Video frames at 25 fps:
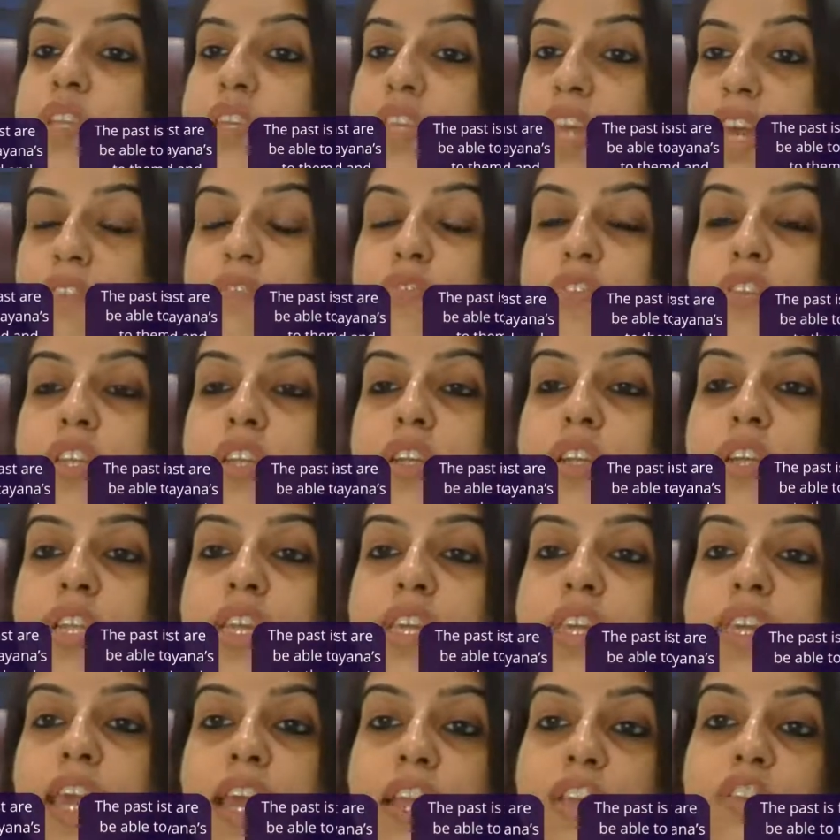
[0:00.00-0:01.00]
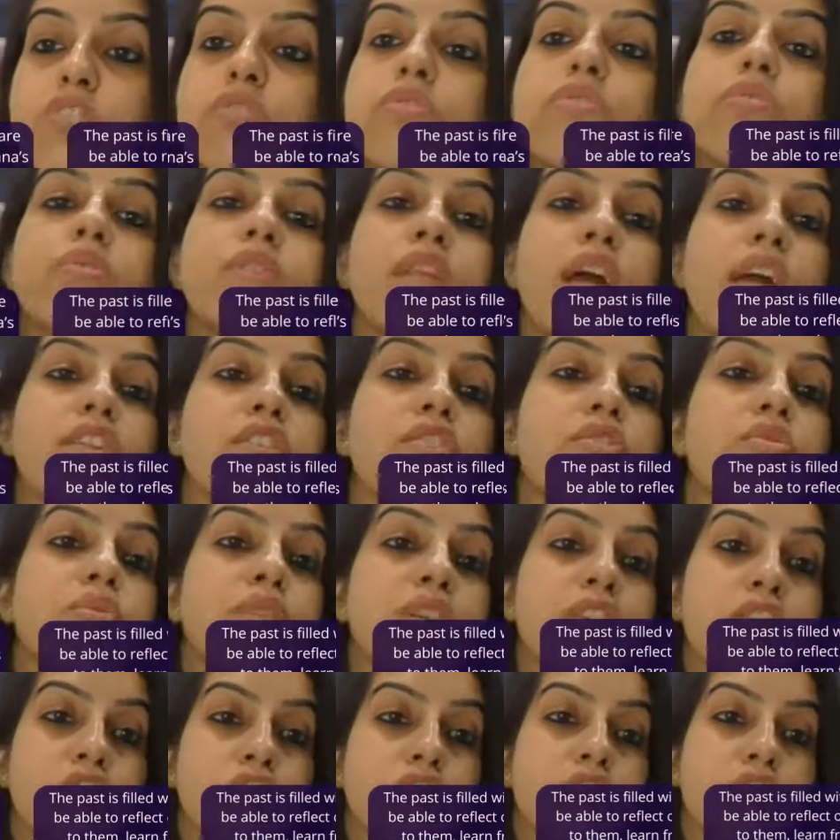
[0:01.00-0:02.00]
we definitely get to know that
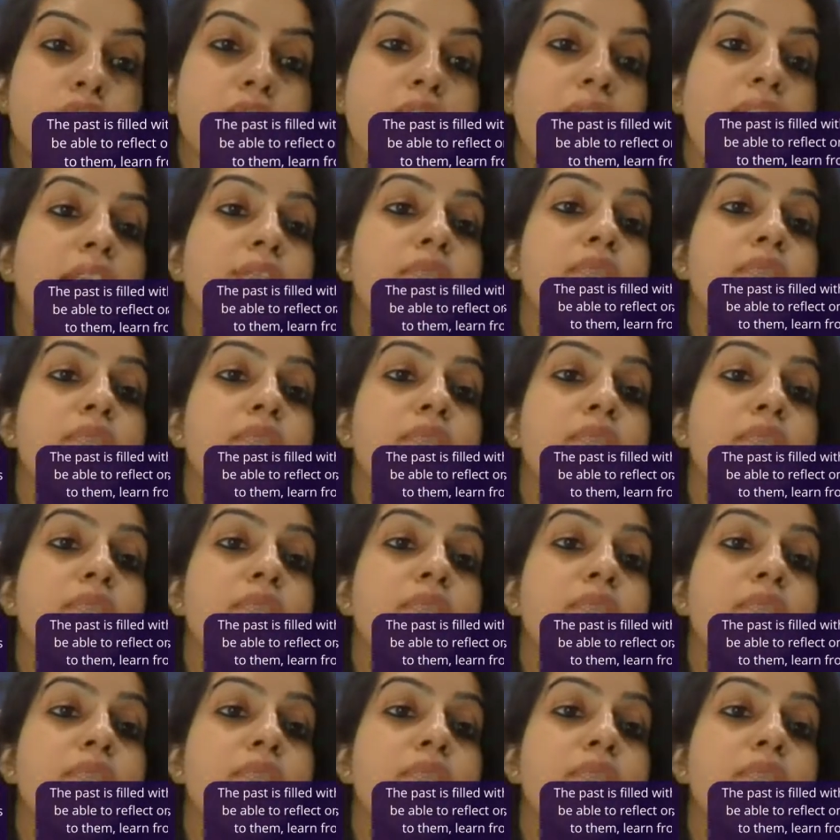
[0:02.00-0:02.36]
through history,